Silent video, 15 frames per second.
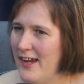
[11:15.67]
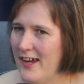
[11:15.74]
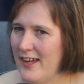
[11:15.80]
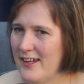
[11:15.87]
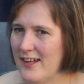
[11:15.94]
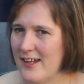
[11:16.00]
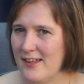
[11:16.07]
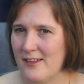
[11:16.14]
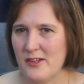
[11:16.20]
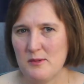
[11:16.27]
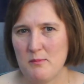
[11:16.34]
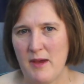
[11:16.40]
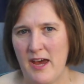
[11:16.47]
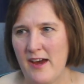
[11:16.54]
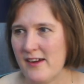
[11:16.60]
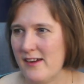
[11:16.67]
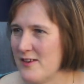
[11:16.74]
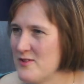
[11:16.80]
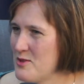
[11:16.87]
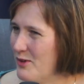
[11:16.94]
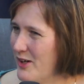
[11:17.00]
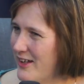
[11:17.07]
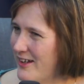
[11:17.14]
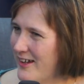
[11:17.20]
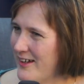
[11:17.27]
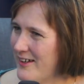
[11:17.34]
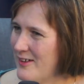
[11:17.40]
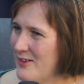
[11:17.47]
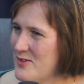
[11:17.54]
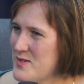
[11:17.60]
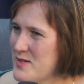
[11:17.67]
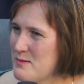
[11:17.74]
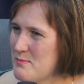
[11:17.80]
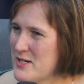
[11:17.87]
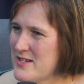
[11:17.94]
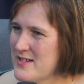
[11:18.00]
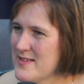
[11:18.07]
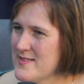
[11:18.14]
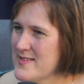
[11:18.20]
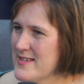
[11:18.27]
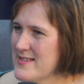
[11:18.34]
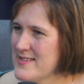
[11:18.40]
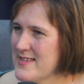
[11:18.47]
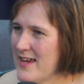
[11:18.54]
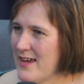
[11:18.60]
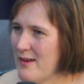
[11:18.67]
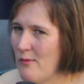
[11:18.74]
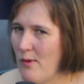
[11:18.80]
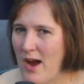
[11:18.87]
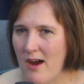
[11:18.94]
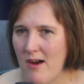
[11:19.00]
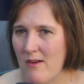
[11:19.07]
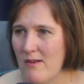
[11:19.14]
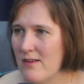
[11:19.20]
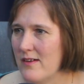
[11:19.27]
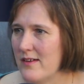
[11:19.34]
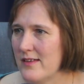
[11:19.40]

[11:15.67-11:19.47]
And yet I look back on 29 years in missions and say, wow,